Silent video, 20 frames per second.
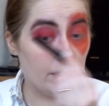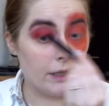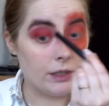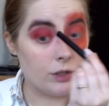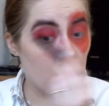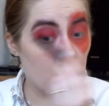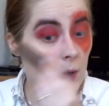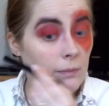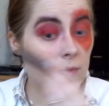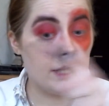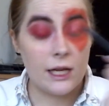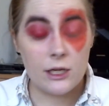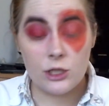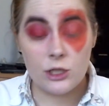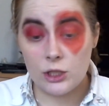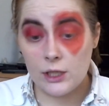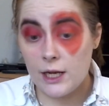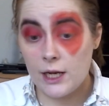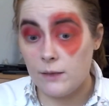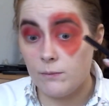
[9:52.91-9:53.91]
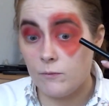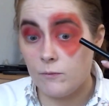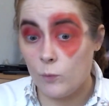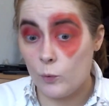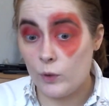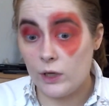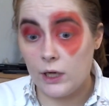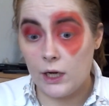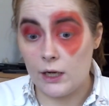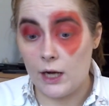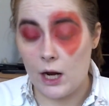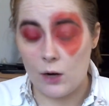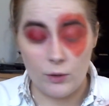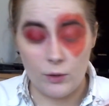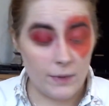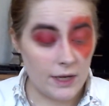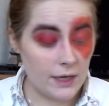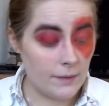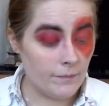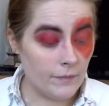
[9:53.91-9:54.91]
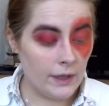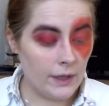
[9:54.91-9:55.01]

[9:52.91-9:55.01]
top lash line, winging it out a bit.